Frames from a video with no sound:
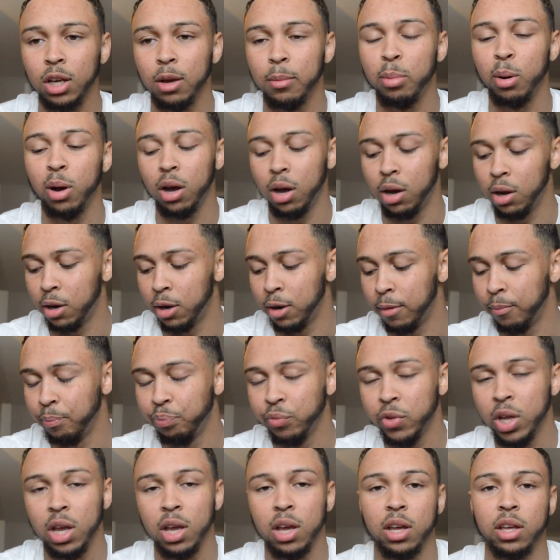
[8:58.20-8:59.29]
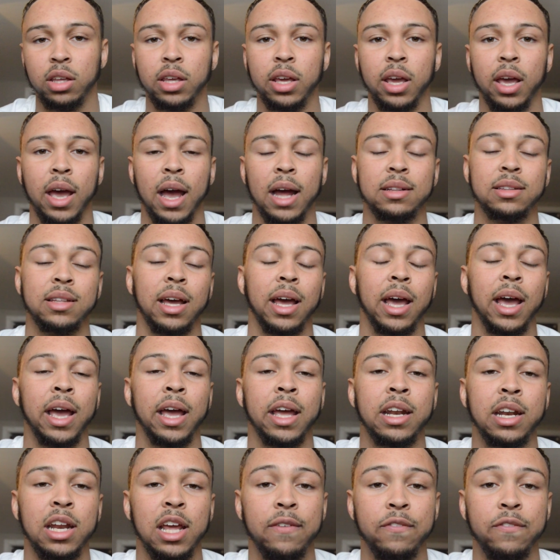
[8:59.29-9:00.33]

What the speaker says: But yeah, at the end,